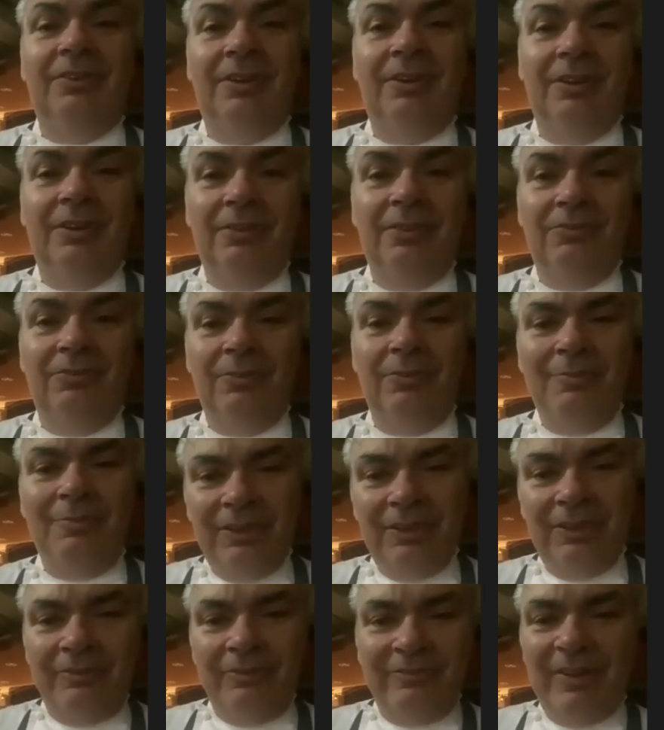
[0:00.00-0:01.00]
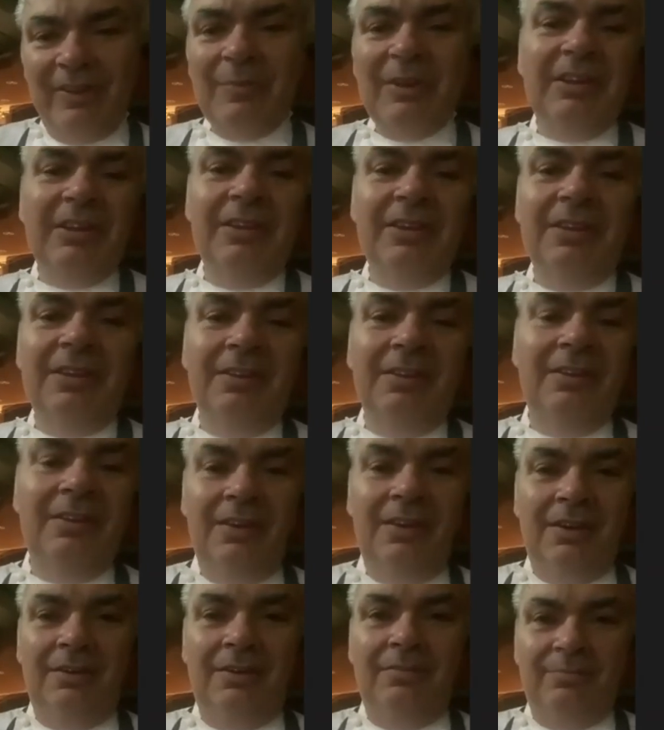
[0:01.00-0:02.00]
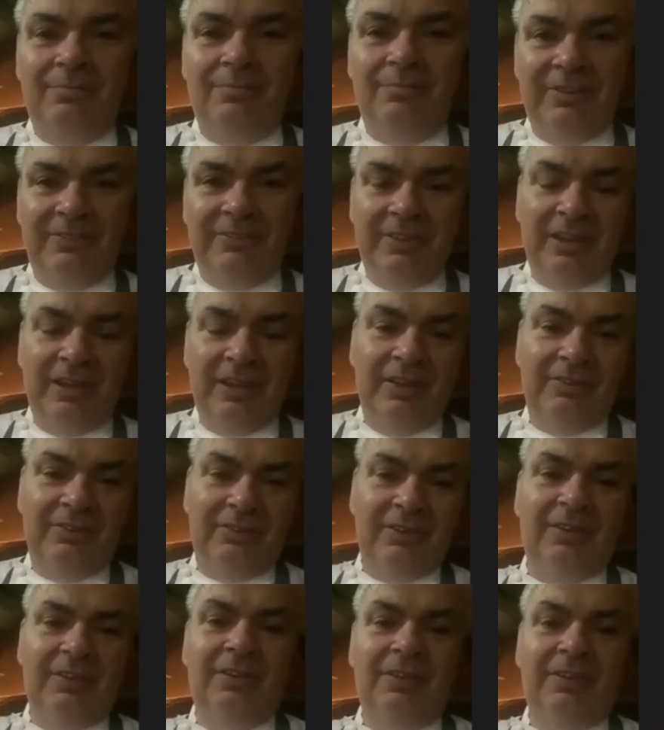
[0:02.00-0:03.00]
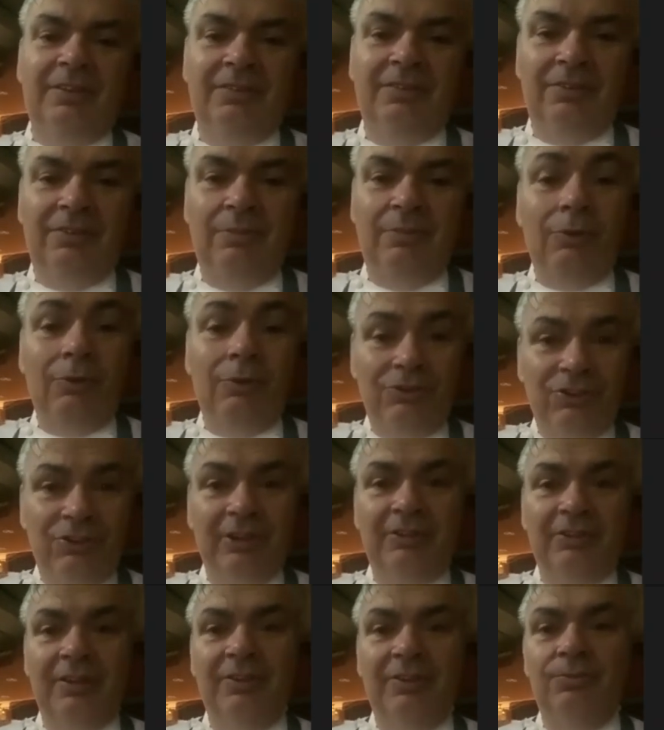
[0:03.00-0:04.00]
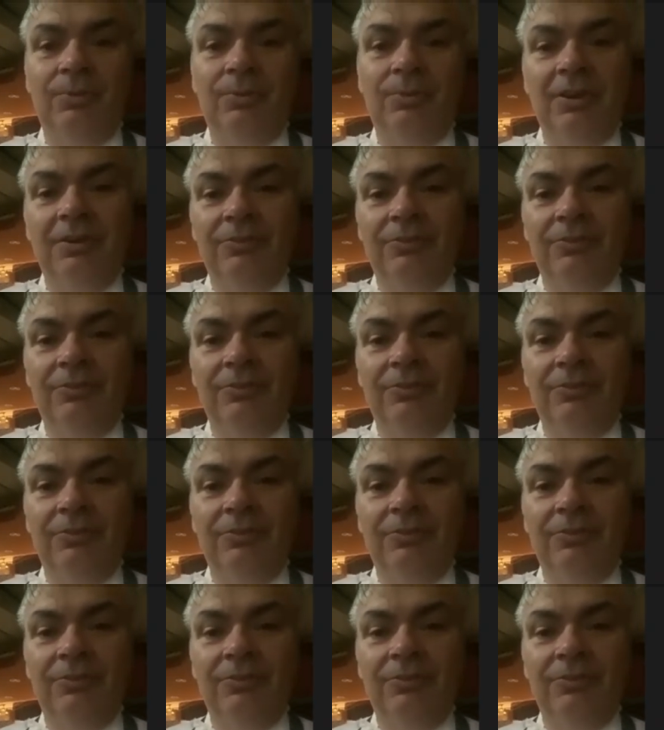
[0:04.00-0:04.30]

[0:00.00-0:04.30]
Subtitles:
It's a mix of family, business, and project as well.